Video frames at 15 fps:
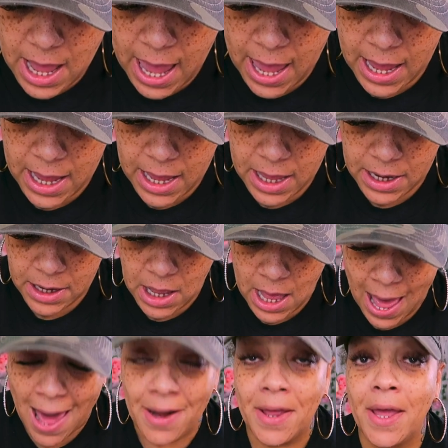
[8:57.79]
and
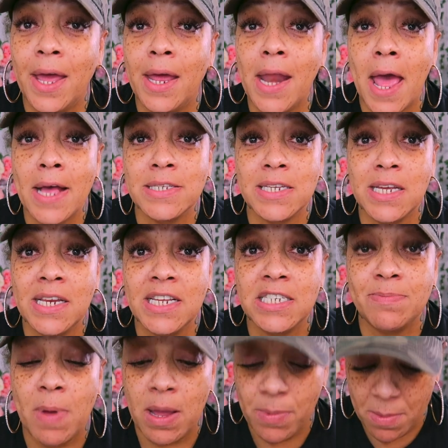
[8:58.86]
out of hand as in his
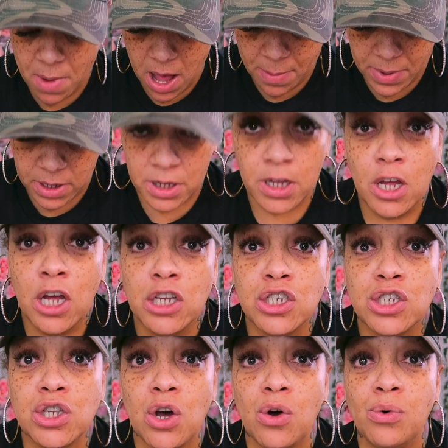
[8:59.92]
baby mama
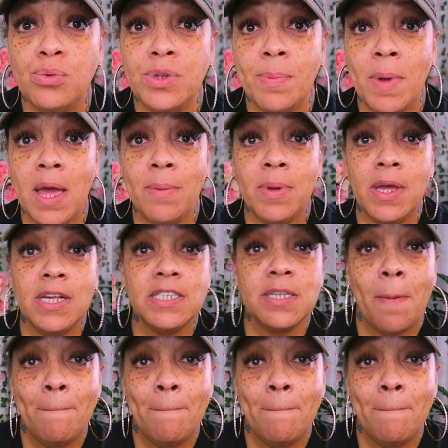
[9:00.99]
so the baby's